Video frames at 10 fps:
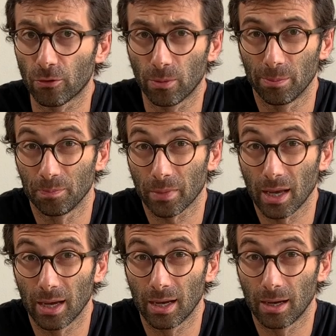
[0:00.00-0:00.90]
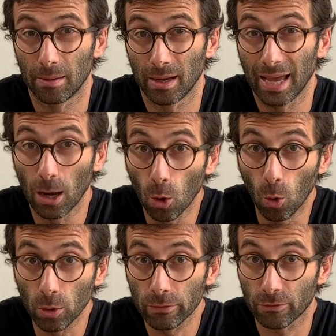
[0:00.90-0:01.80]
from uh, a
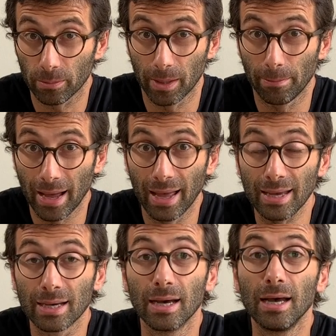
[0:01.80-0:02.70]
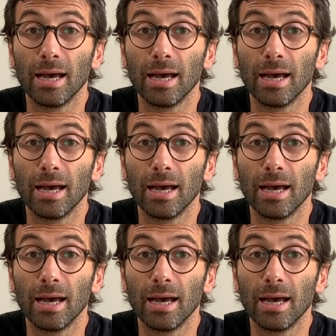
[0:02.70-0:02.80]
loan from the bank